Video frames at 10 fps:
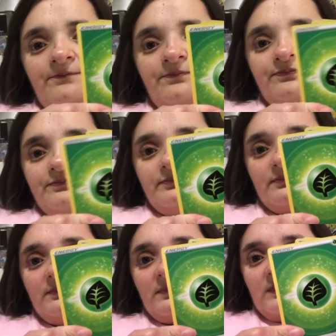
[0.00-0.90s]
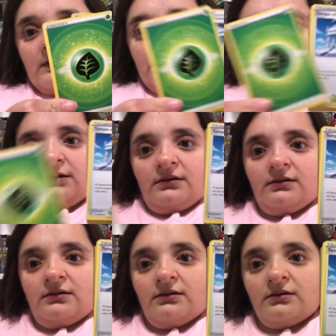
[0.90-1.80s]

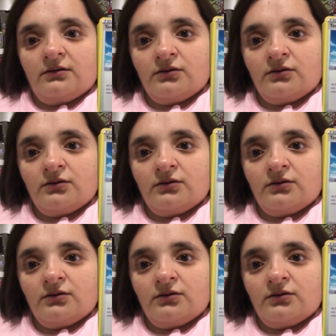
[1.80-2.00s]
Nobody speaks.